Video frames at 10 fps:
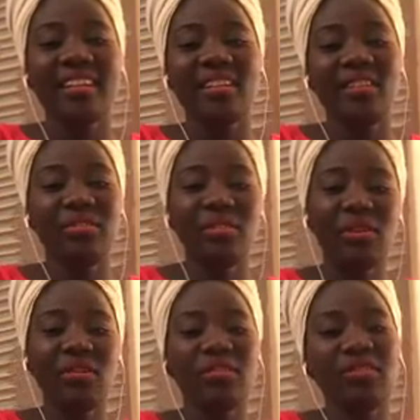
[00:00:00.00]
Now, for
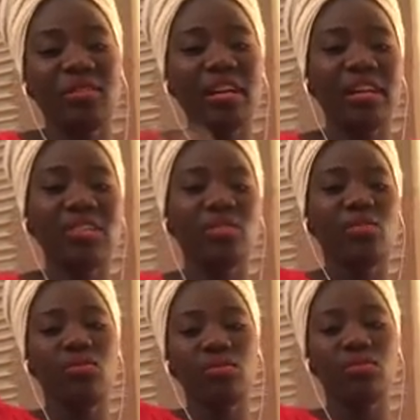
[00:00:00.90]
all of you guys
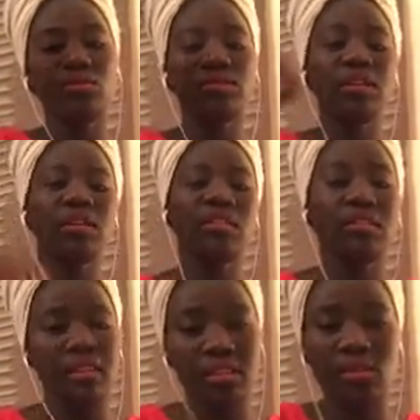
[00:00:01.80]
who
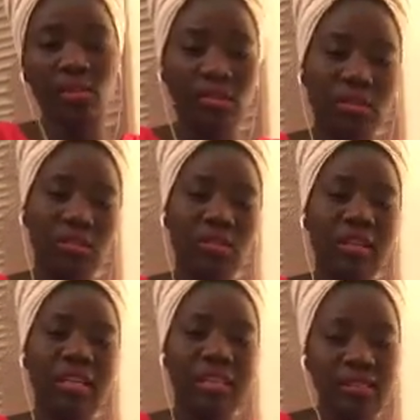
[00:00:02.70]
like don't know,
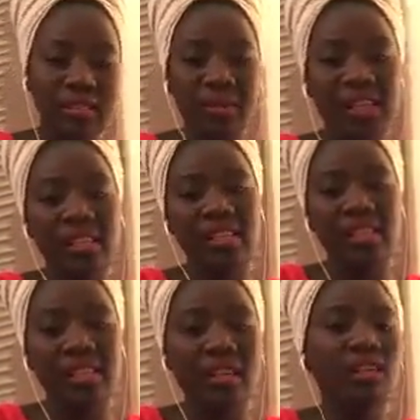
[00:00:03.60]
I live in
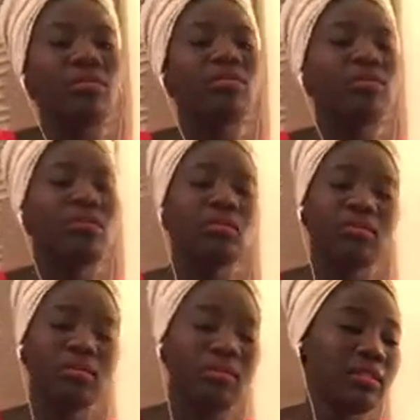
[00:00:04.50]
Pakistan now,
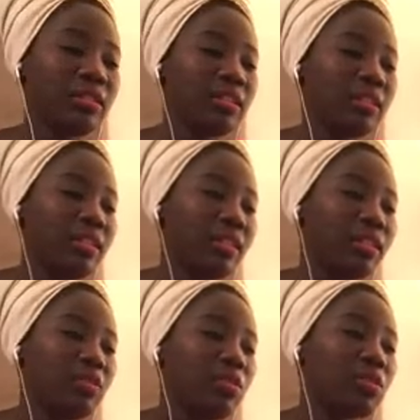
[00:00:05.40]
so
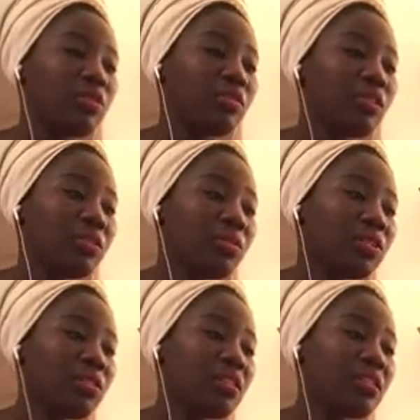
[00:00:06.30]
most of the
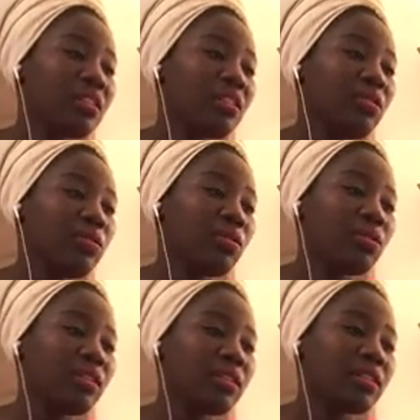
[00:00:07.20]
questions I
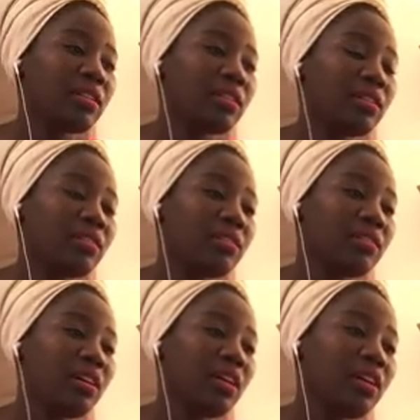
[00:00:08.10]
got
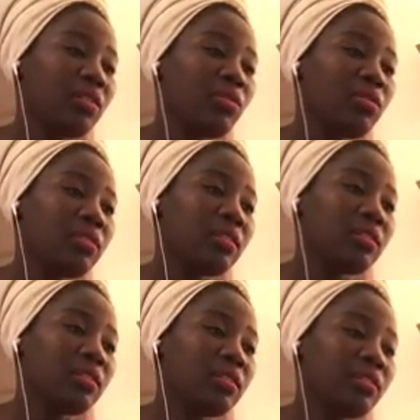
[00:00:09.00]
are
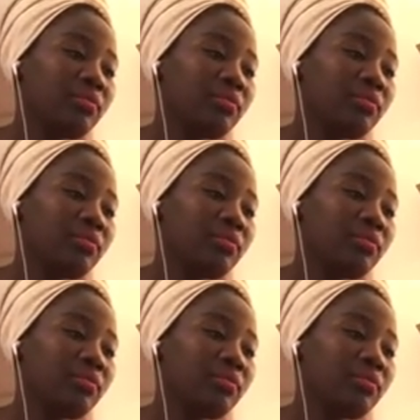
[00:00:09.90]
on.